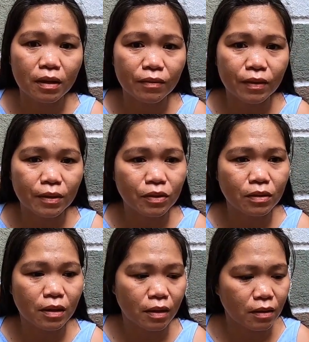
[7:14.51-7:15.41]
If I
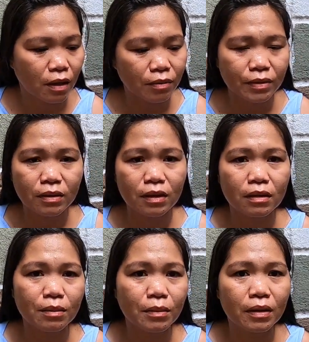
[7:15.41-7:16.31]
just like
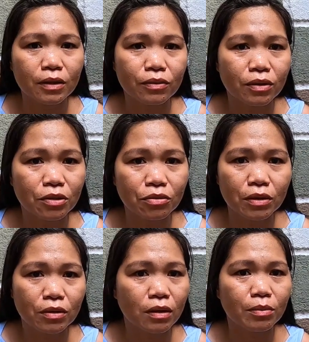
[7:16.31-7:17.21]
harvesting the money on the
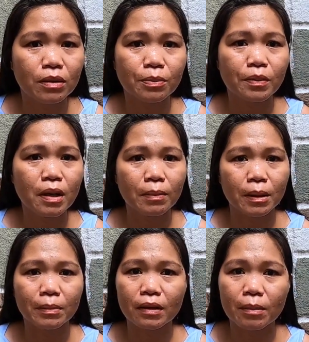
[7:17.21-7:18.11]
tree, I don't have any
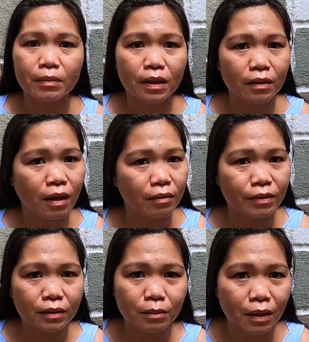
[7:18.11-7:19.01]
problem. But I'm not
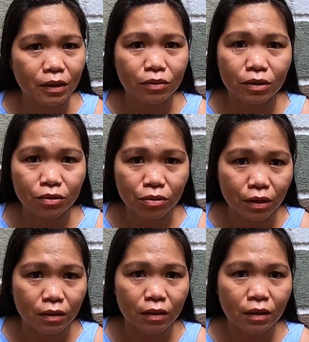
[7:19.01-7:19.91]
harvesting money on the
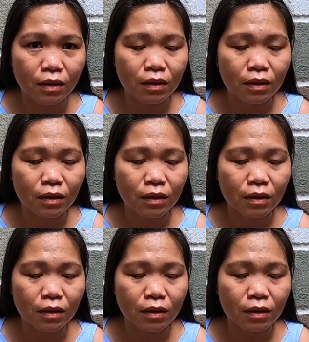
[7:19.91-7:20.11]
tree.